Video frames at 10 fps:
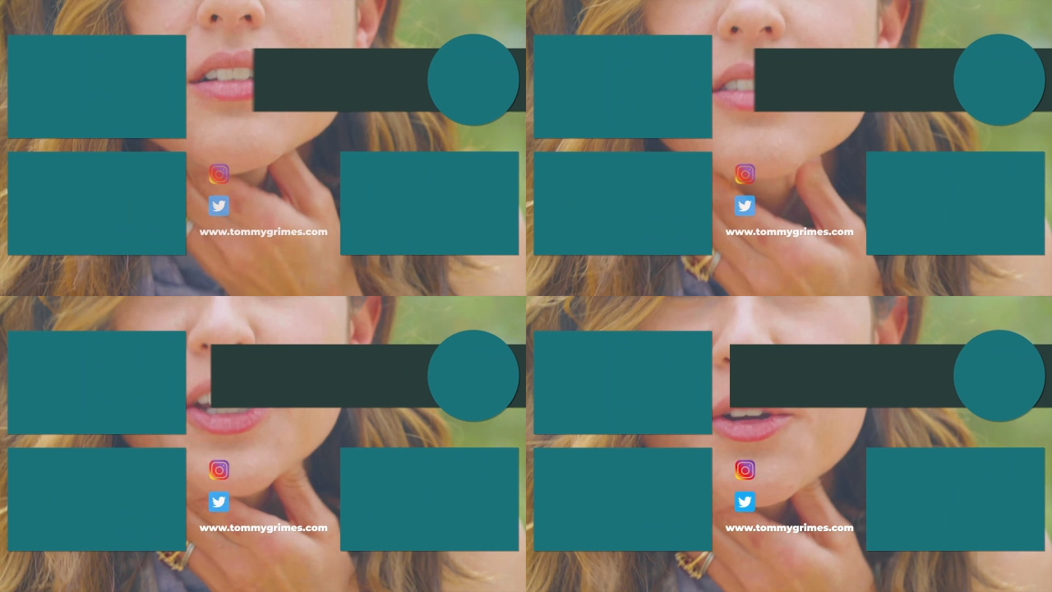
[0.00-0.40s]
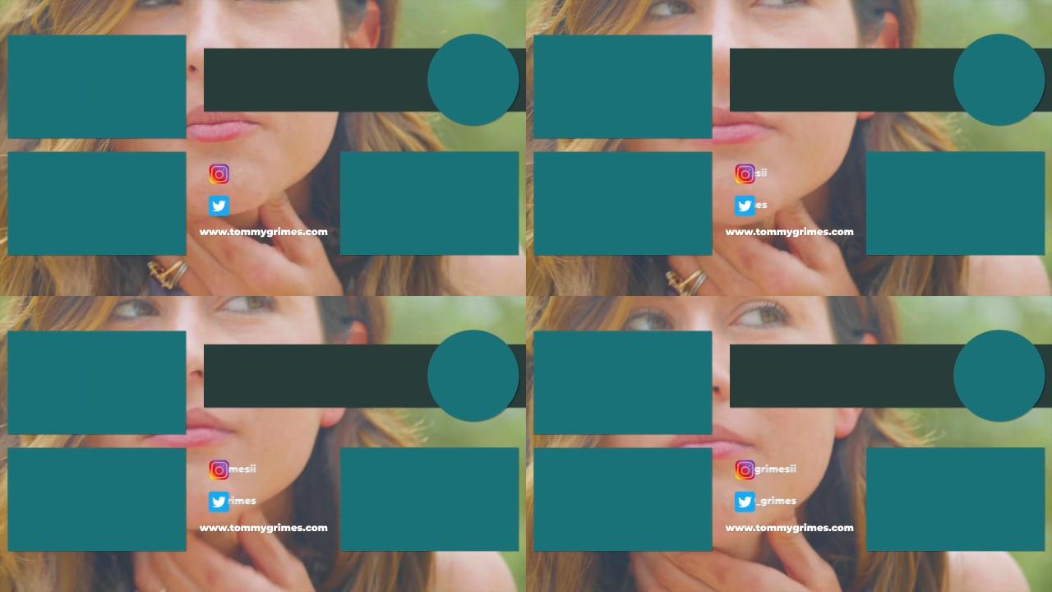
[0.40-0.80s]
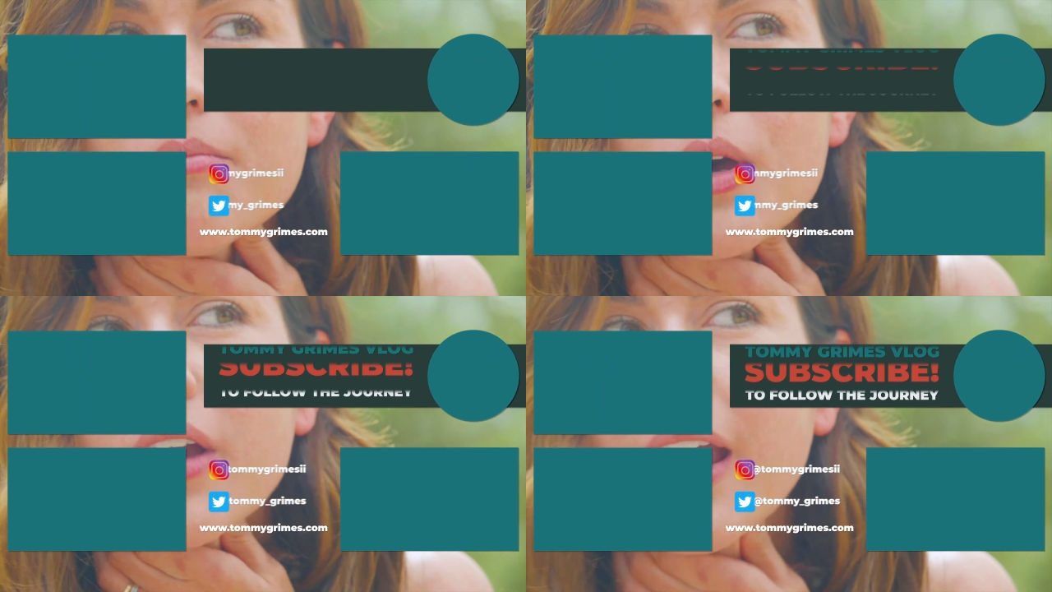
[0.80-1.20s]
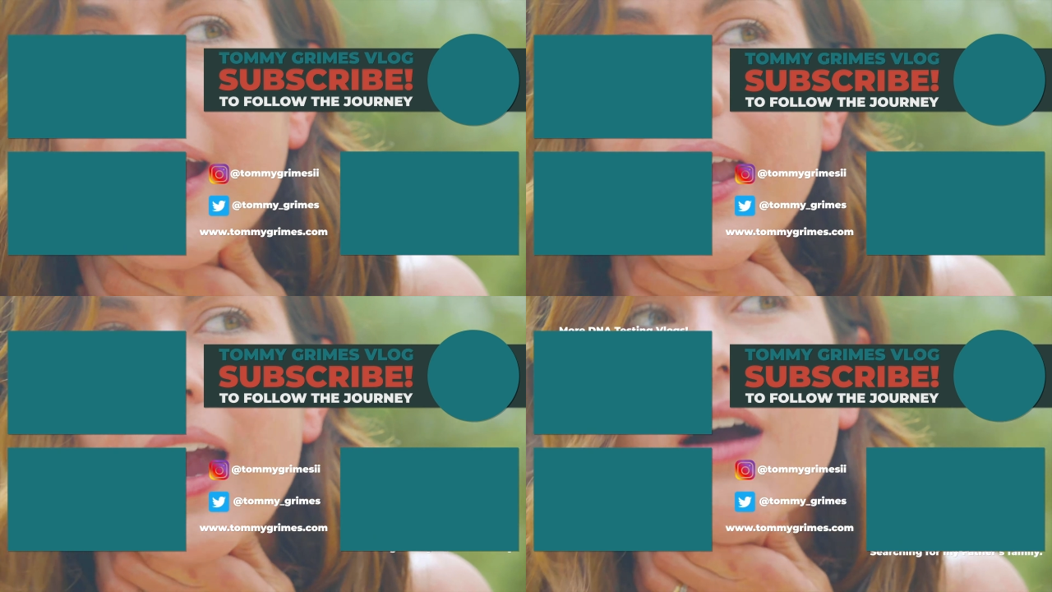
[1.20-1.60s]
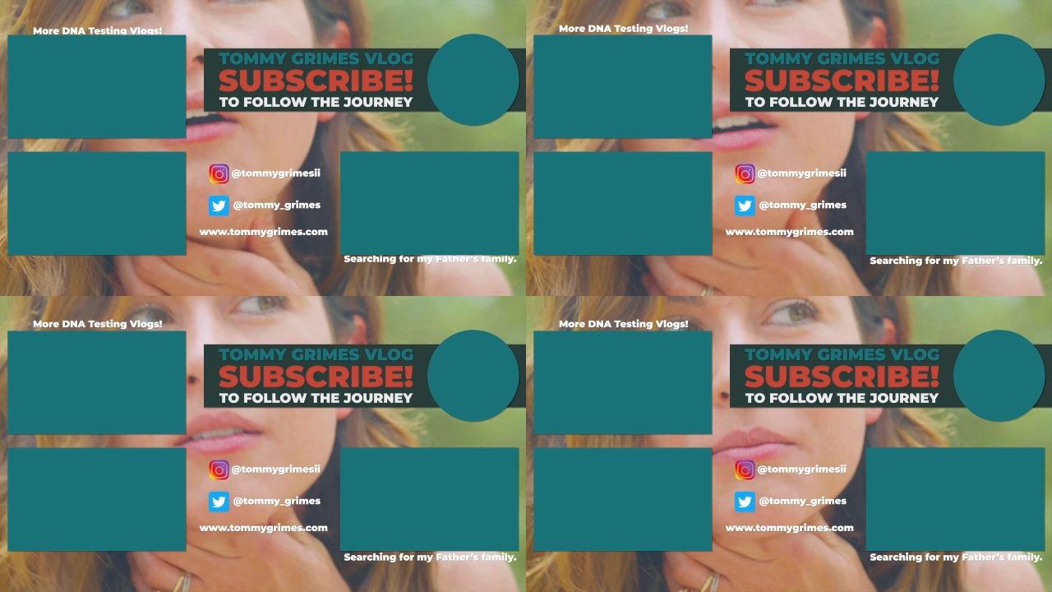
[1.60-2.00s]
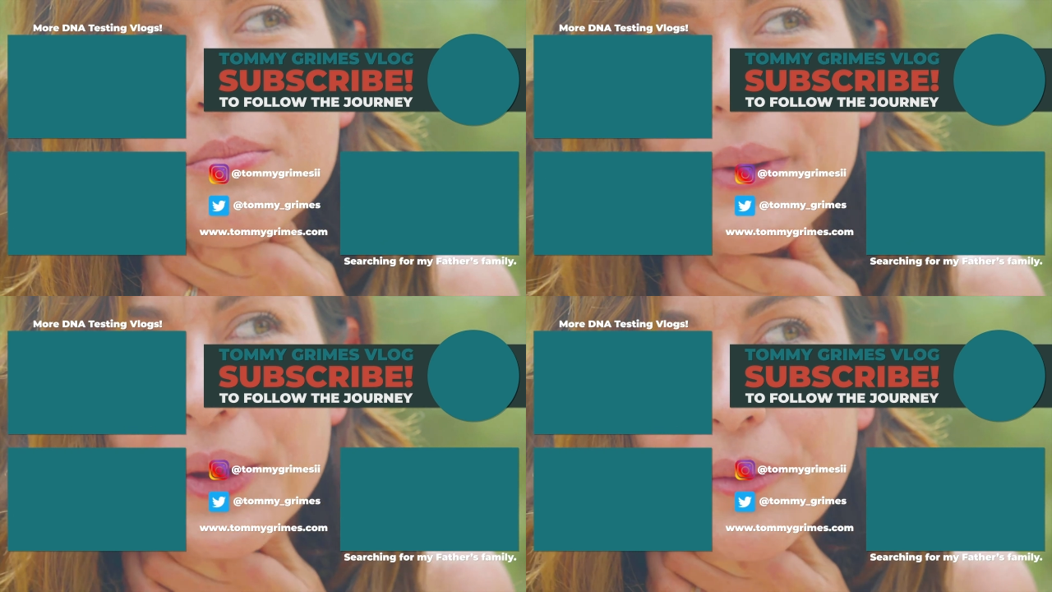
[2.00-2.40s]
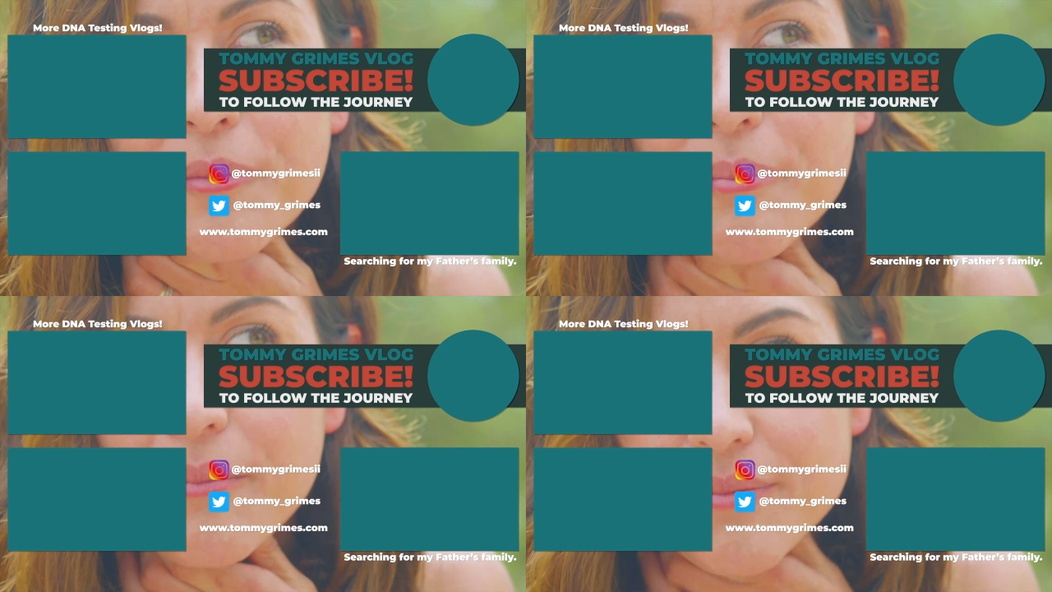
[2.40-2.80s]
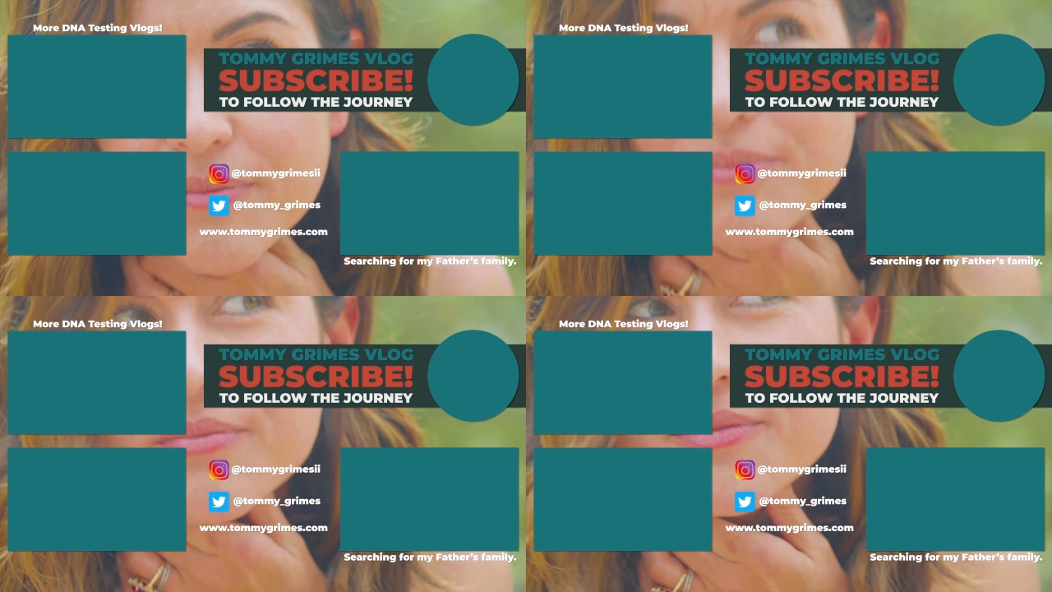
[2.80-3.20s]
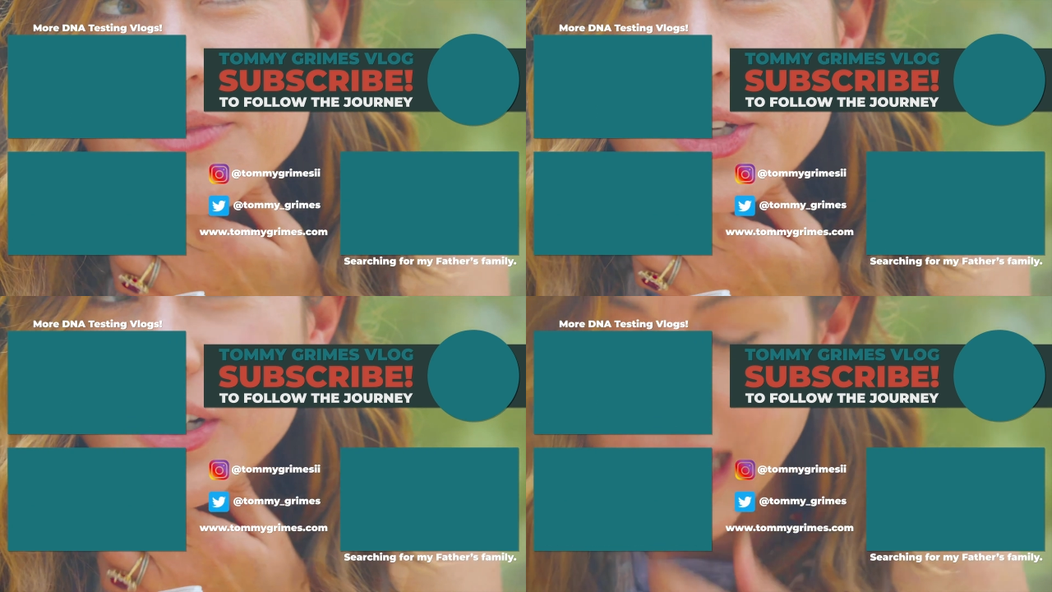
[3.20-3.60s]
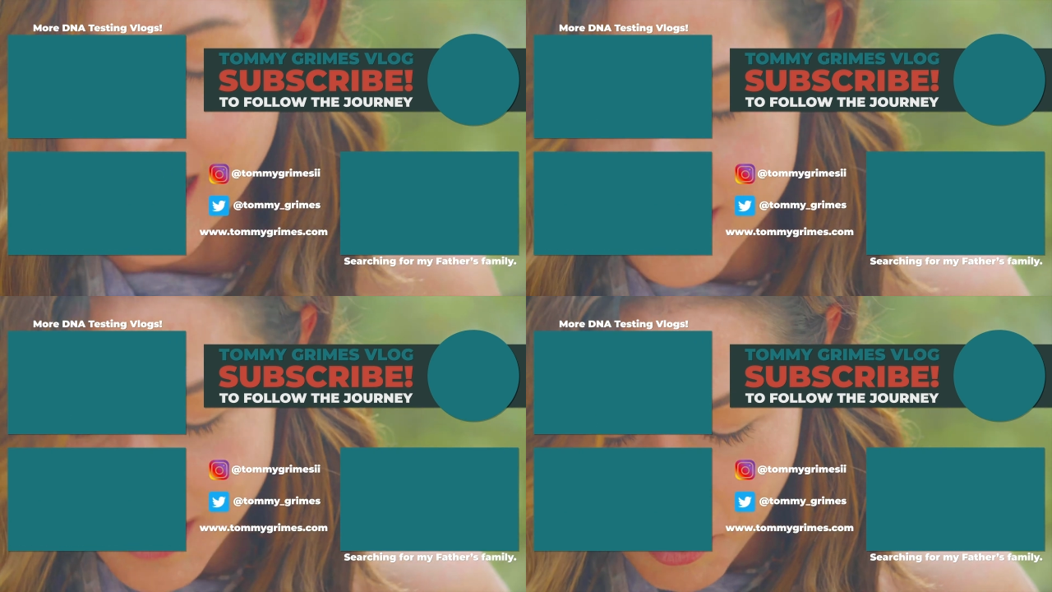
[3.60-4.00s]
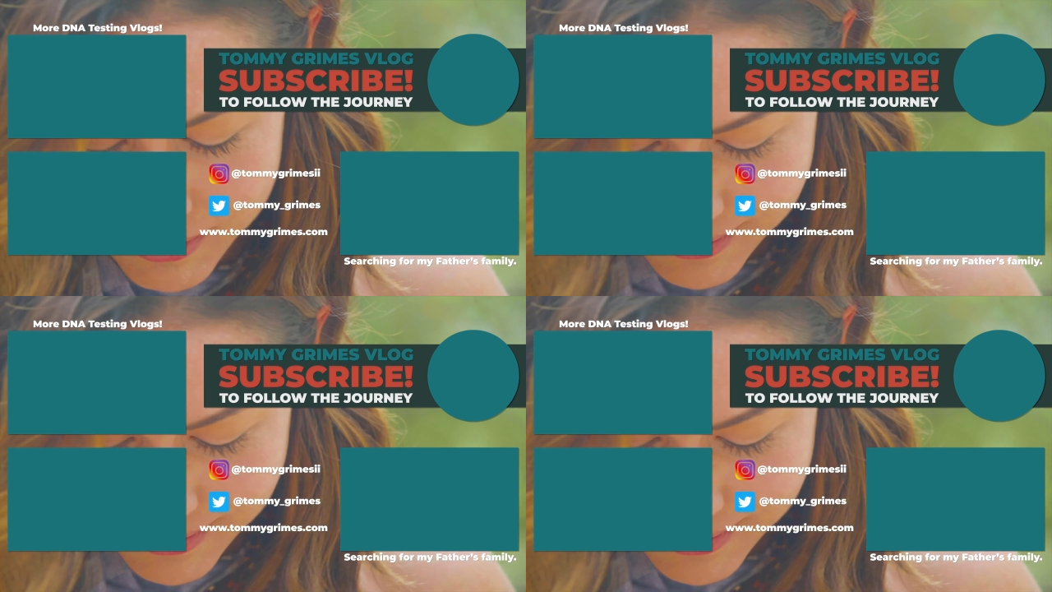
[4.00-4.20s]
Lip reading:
[unreadable: no face in view]